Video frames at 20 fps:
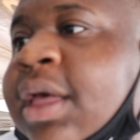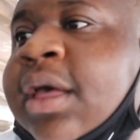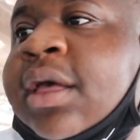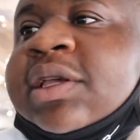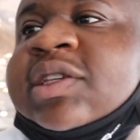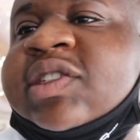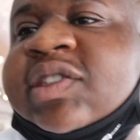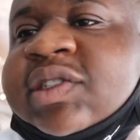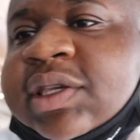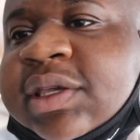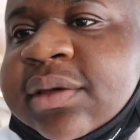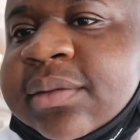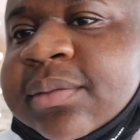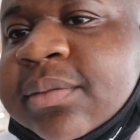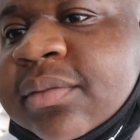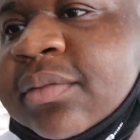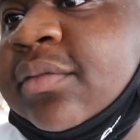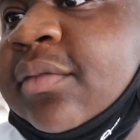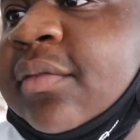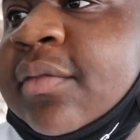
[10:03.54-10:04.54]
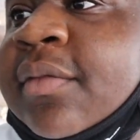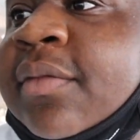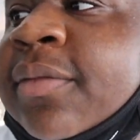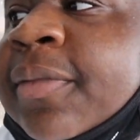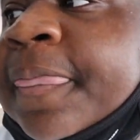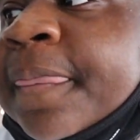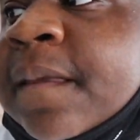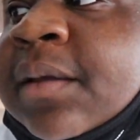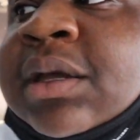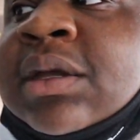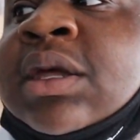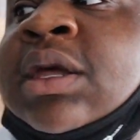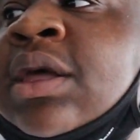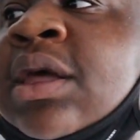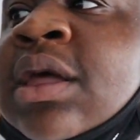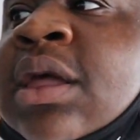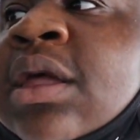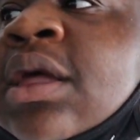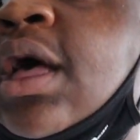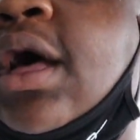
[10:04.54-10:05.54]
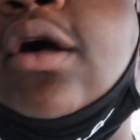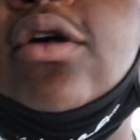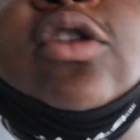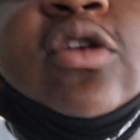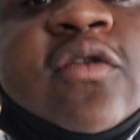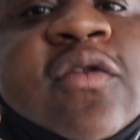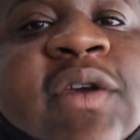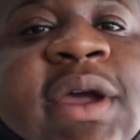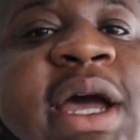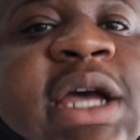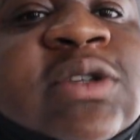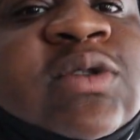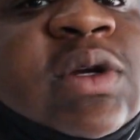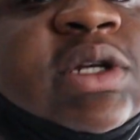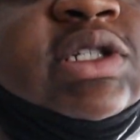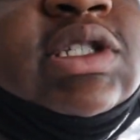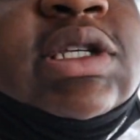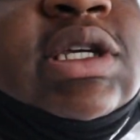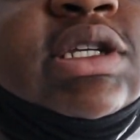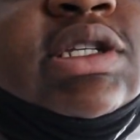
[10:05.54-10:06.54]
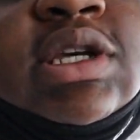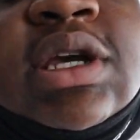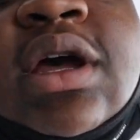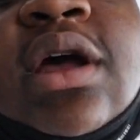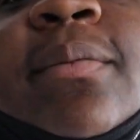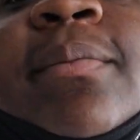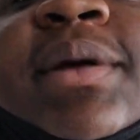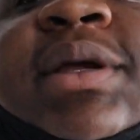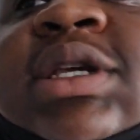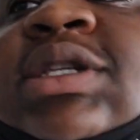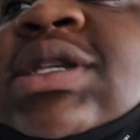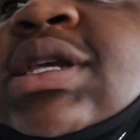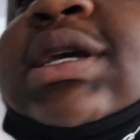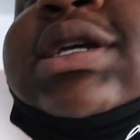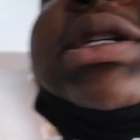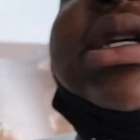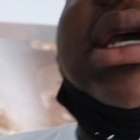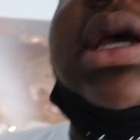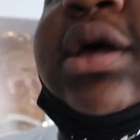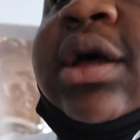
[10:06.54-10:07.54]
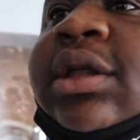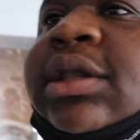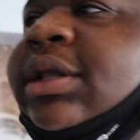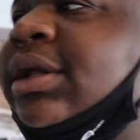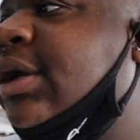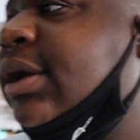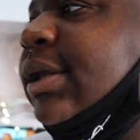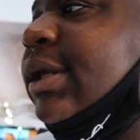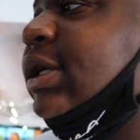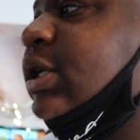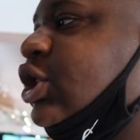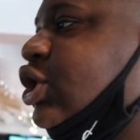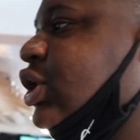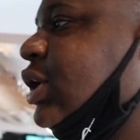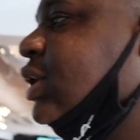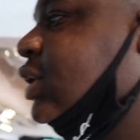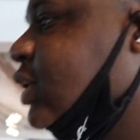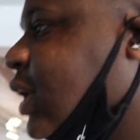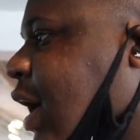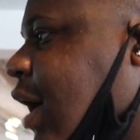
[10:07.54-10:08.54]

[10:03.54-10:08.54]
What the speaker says: sim. I don't know if you guys watch TJ Hunt, but TJ Hunt literally just